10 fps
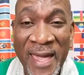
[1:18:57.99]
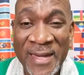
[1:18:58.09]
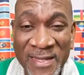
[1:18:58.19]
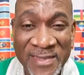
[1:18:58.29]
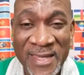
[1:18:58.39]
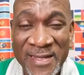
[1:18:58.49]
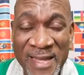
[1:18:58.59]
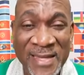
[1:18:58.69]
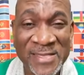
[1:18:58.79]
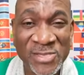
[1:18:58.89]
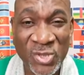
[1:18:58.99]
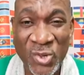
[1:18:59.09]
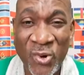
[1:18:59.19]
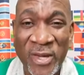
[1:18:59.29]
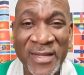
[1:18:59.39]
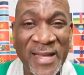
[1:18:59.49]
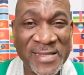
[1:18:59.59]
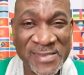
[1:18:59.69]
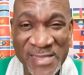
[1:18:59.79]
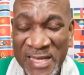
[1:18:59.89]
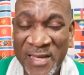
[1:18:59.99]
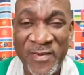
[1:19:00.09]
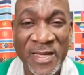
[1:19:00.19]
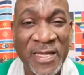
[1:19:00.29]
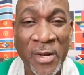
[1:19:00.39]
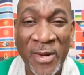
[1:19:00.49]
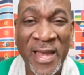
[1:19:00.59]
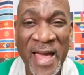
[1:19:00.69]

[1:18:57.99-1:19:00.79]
anything that is growing that is evil in our